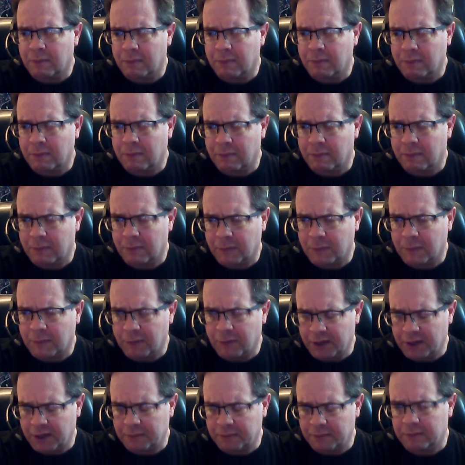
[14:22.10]

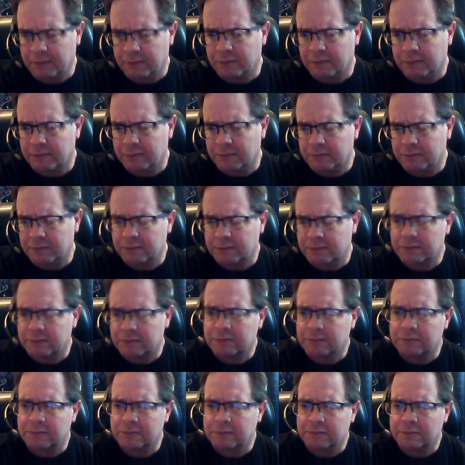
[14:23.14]

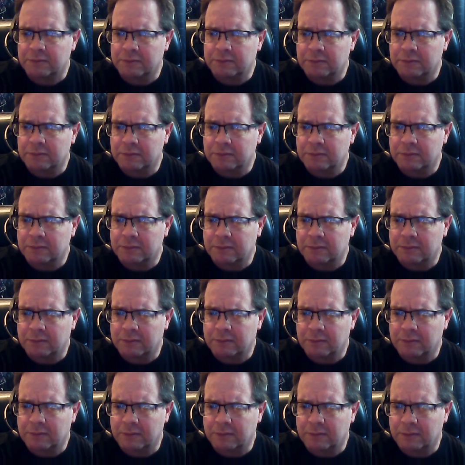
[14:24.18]

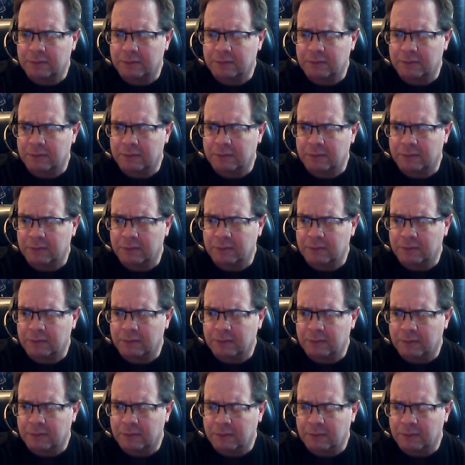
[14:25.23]

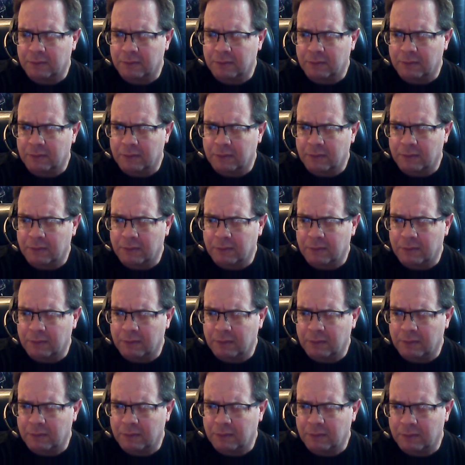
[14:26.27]

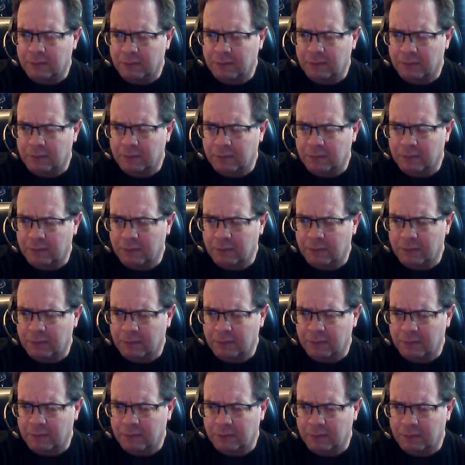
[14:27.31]

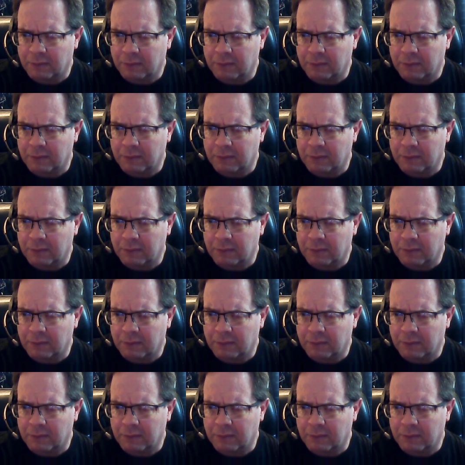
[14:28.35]
[no speech]